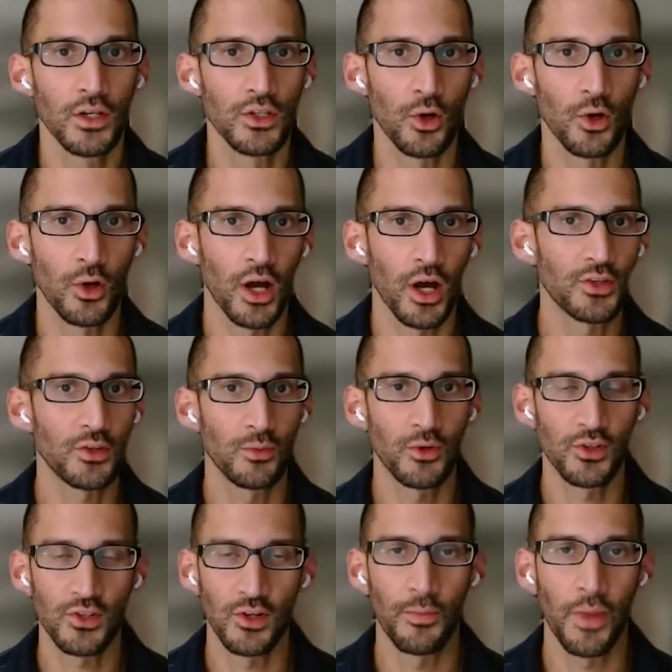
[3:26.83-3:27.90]
So
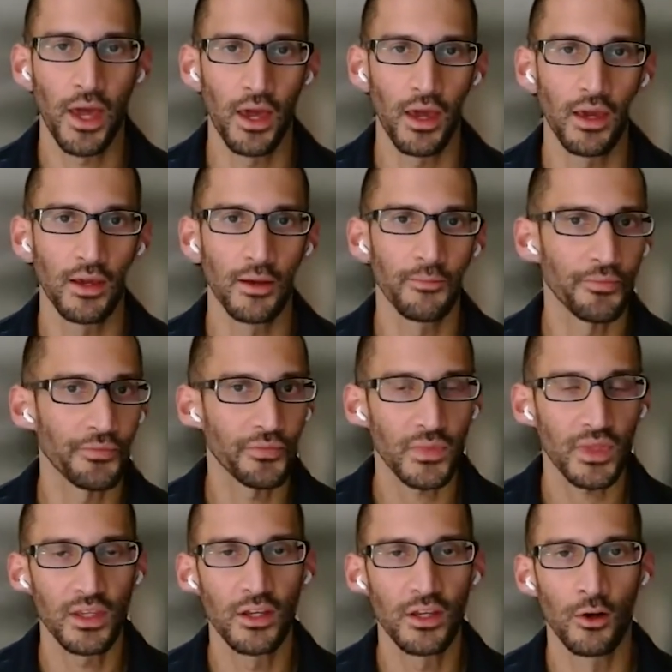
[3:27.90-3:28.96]
customers are paying,
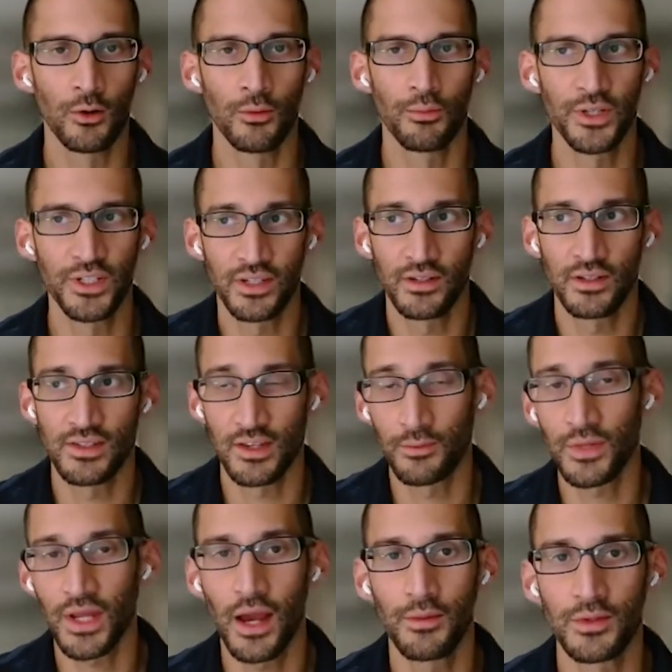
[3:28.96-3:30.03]

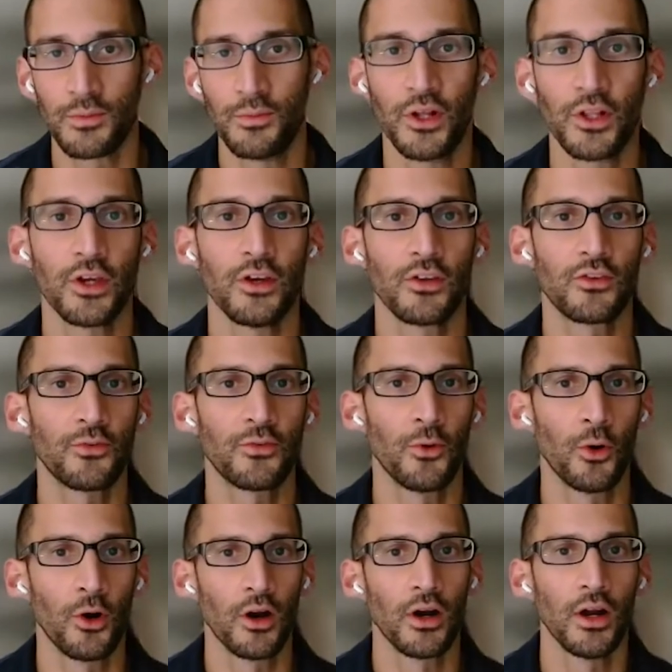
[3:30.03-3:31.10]
sometimes millions
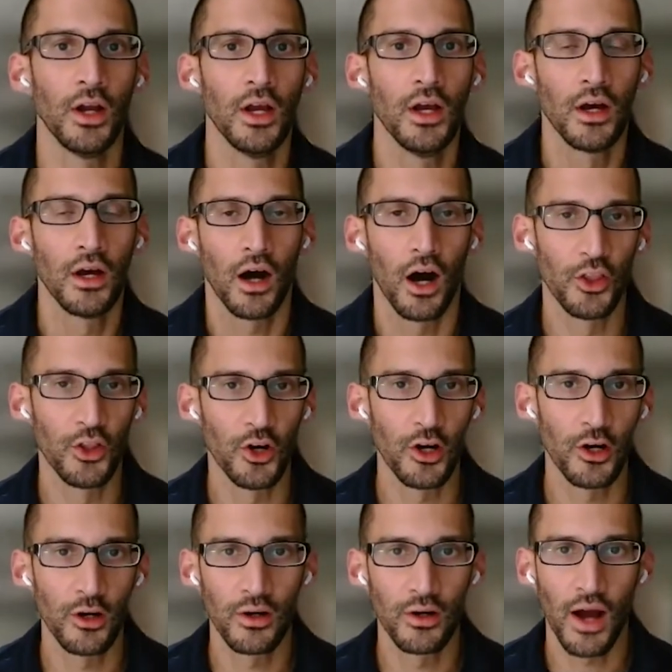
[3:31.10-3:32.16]
for
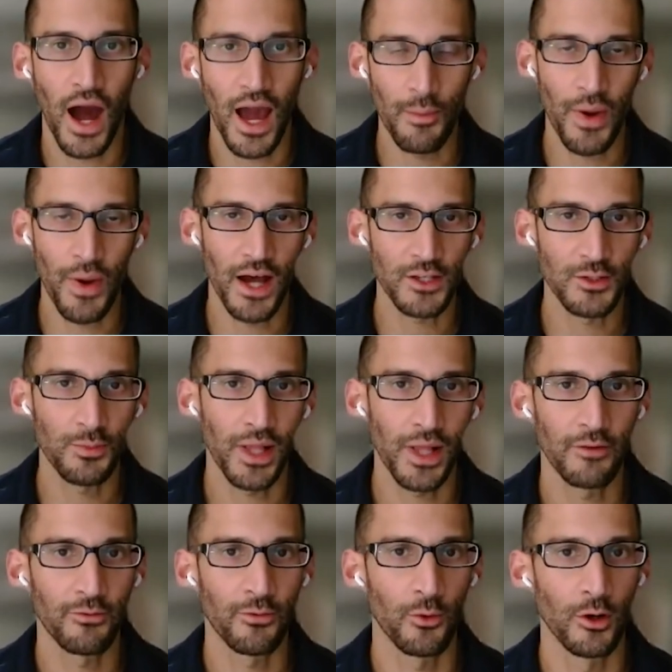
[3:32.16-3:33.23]
other iPaaS
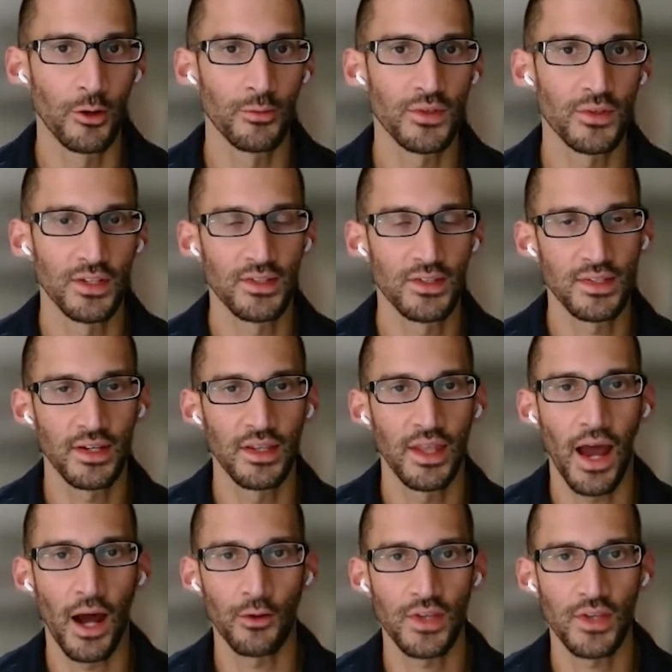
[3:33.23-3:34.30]
platforms that sit
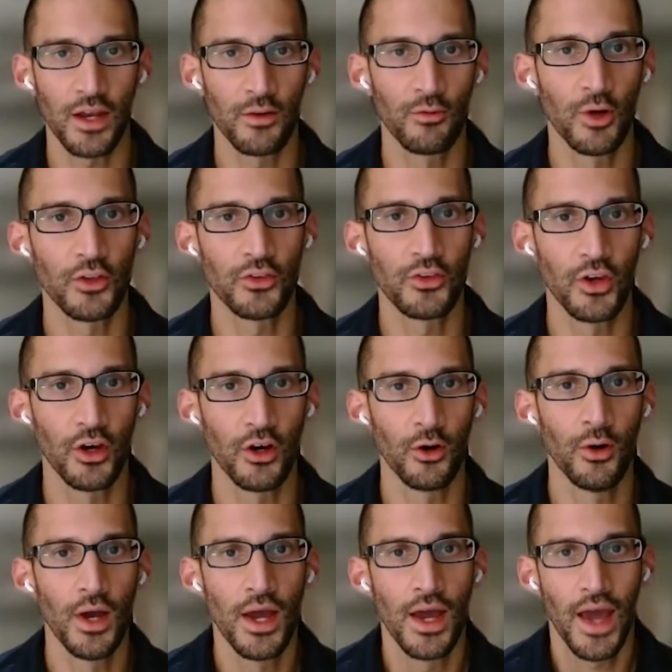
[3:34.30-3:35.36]
outside of Reltio.